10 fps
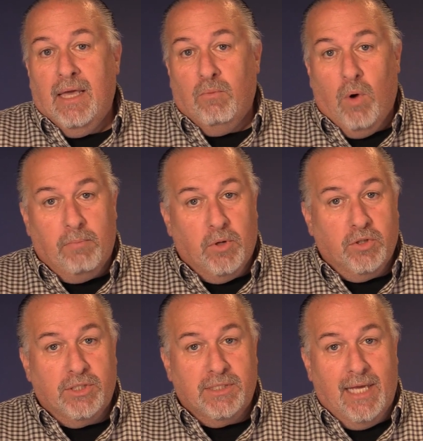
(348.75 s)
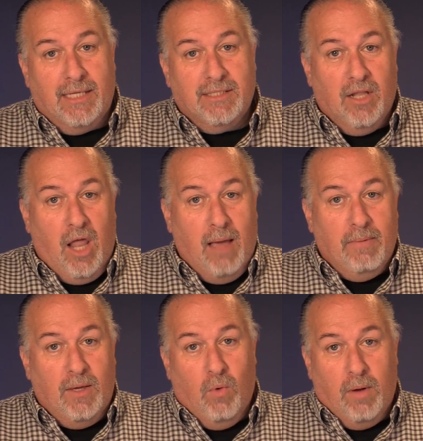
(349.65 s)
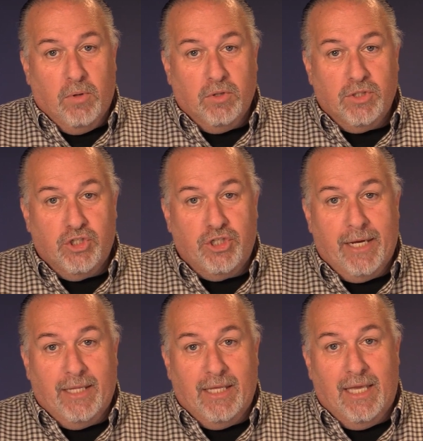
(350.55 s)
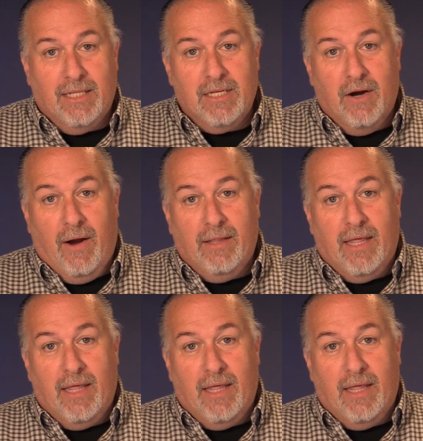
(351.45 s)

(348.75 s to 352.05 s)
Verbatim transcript: One person stays in the lobby, one person's checking the kids area.